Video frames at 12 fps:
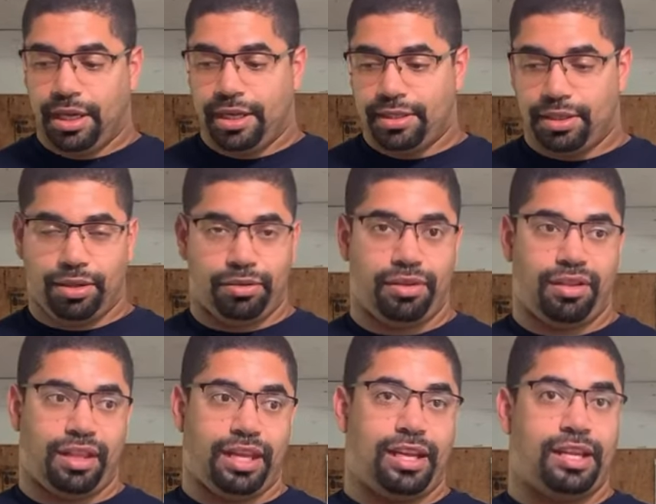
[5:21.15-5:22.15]
So
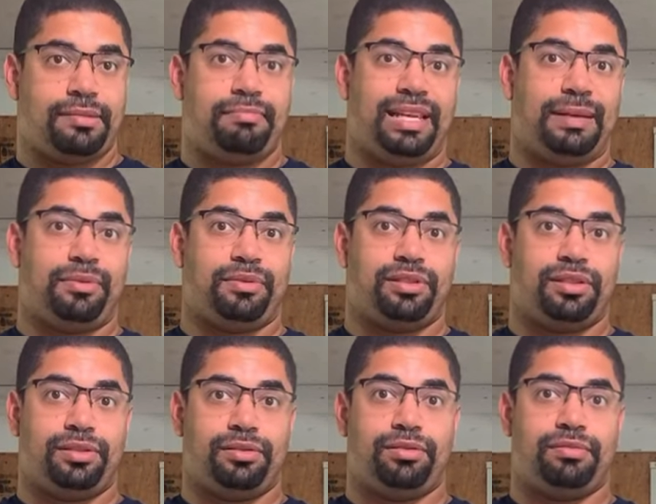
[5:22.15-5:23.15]
they need to be able
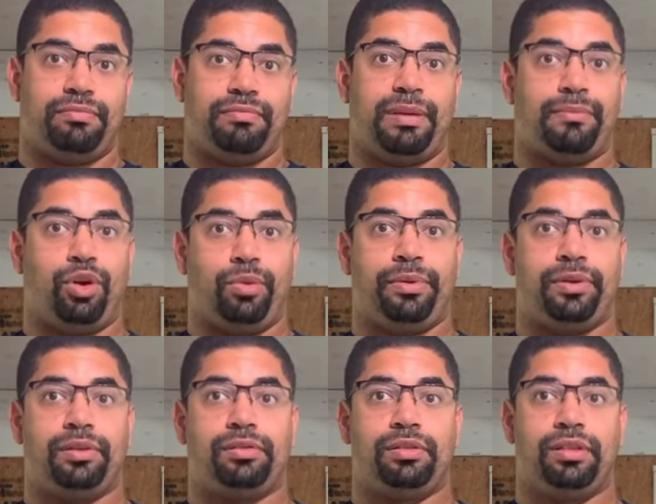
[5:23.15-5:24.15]
to be
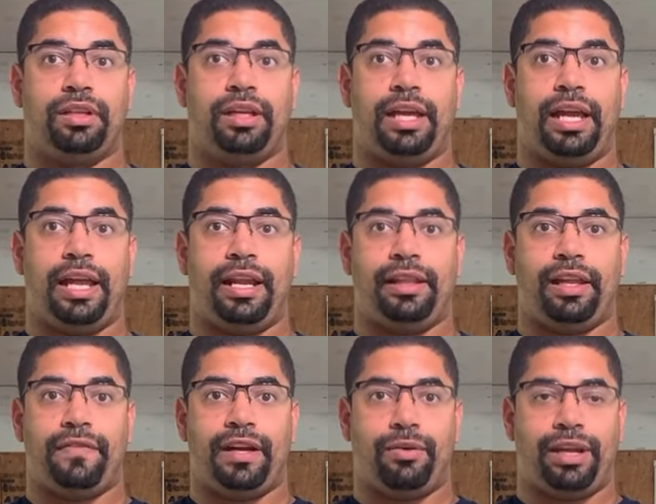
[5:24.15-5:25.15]
mobile. And I
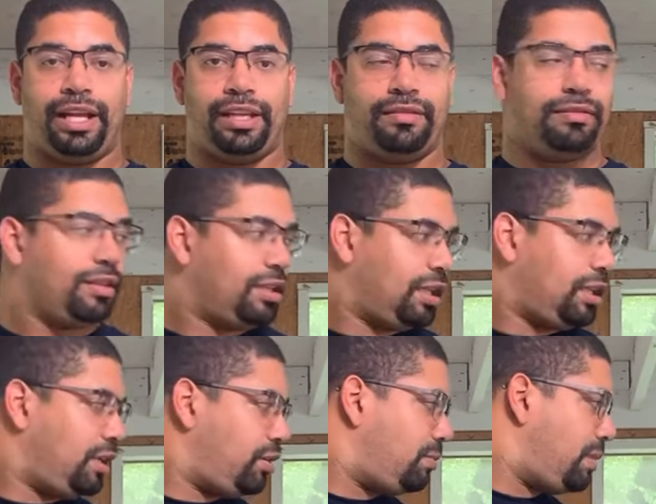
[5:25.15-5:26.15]
love how when I,
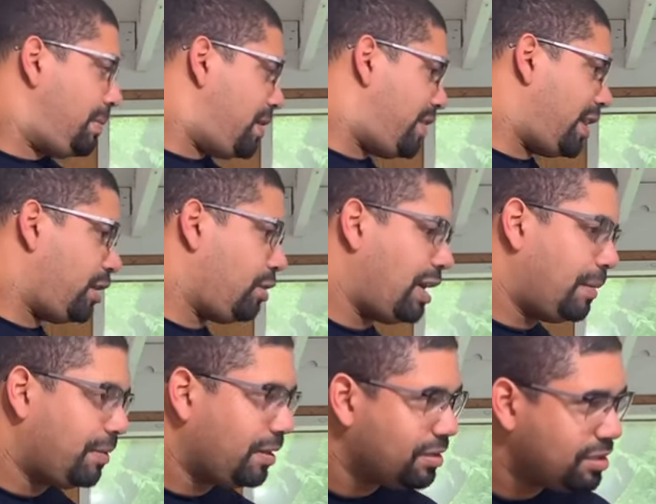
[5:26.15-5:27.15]
you know, maybe if I can grab
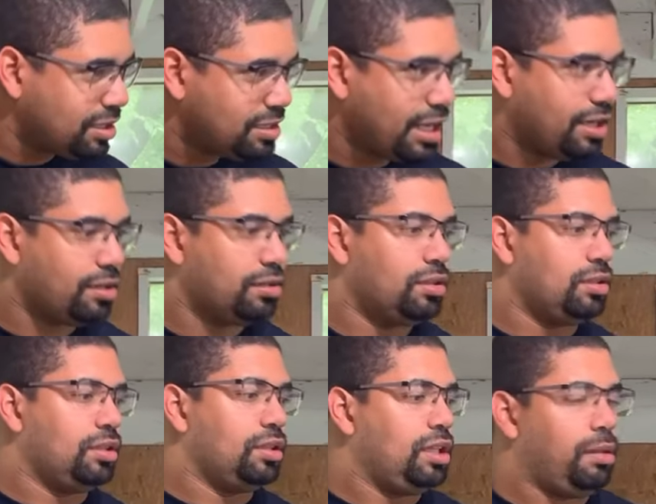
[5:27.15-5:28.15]
a Systainer,
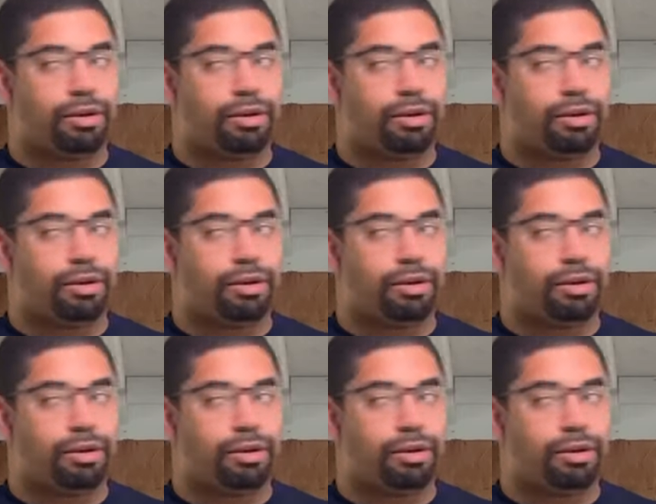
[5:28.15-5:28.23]
let me